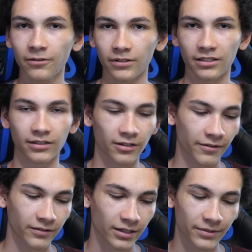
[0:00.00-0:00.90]
which is
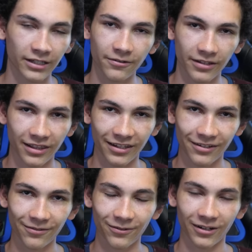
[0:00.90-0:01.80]
oftentimes a healthy
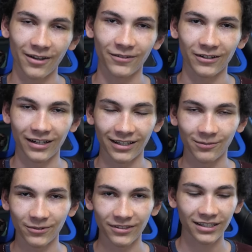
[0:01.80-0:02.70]
thing for heavier
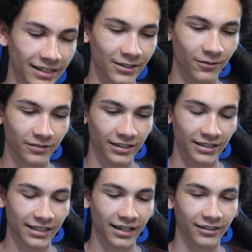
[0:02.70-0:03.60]
animals, they don't
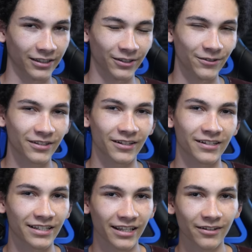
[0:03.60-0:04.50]
exactly lose their
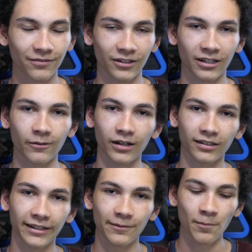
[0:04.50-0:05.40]
skin very
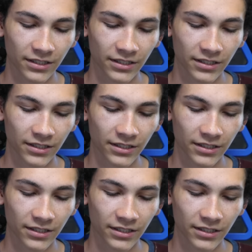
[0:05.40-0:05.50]
quickly.